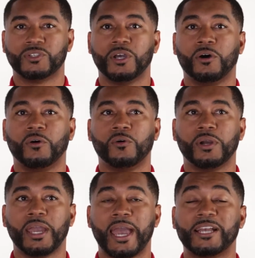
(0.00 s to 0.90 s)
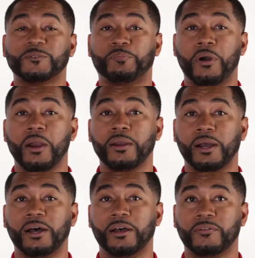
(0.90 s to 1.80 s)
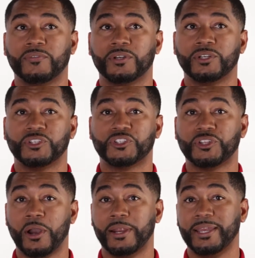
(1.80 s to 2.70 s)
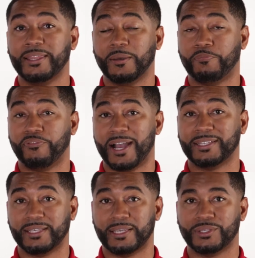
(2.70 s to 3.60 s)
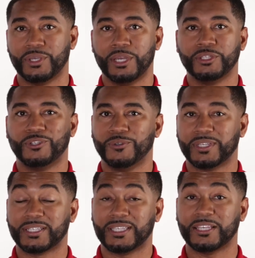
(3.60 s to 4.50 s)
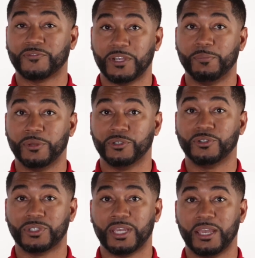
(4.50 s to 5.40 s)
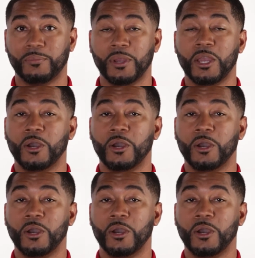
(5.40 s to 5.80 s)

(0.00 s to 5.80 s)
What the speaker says: So as part of starting the process to successfully build your team,